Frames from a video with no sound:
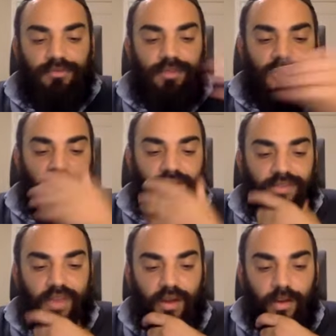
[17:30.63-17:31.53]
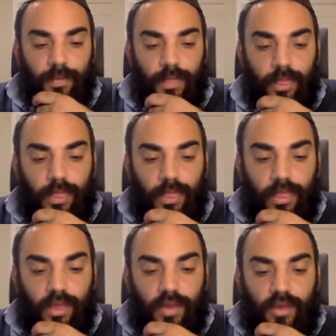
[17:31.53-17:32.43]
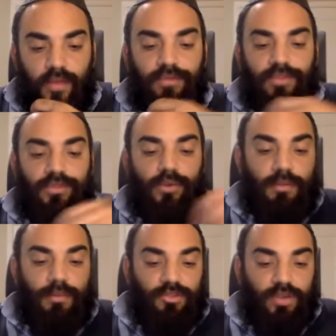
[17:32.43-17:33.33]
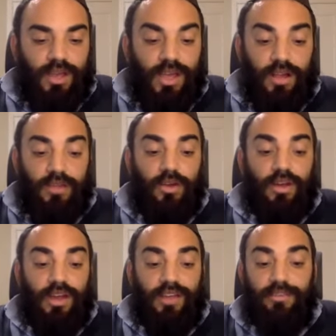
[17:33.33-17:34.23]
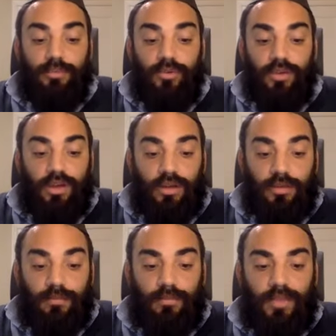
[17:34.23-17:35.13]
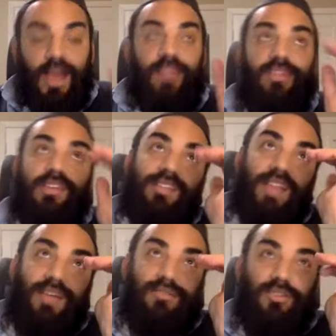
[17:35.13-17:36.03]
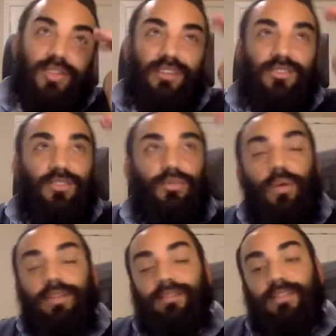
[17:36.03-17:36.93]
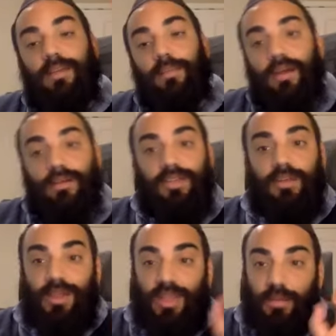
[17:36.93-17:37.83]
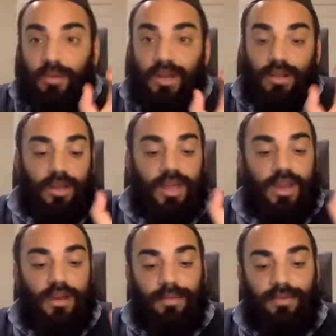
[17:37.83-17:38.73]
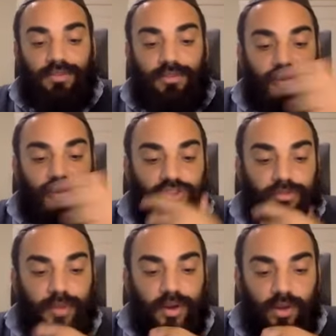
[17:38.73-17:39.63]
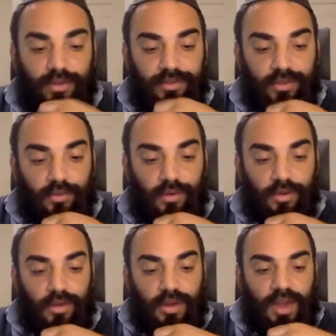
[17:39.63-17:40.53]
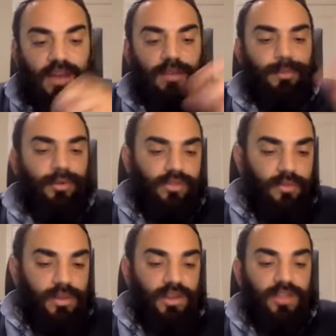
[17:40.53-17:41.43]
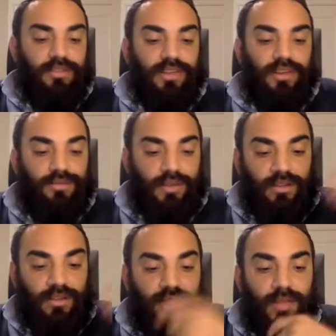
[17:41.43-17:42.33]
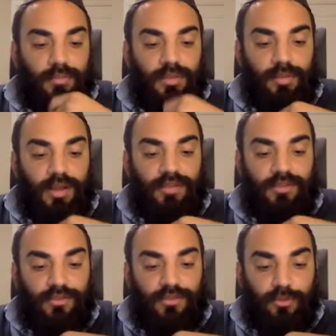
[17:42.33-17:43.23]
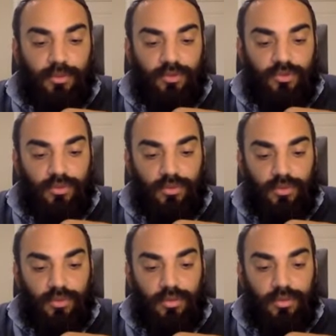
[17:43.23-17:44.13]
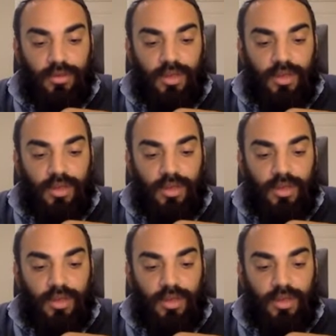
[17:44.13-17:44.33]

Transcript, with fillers: Everything is there. Vizu amadrega ha'elyona hasmucha and this level that is just one step higher than me, that when I look at it appears to be Nishbar also, and it appears to be an insignificant step in the process of spiritual growth.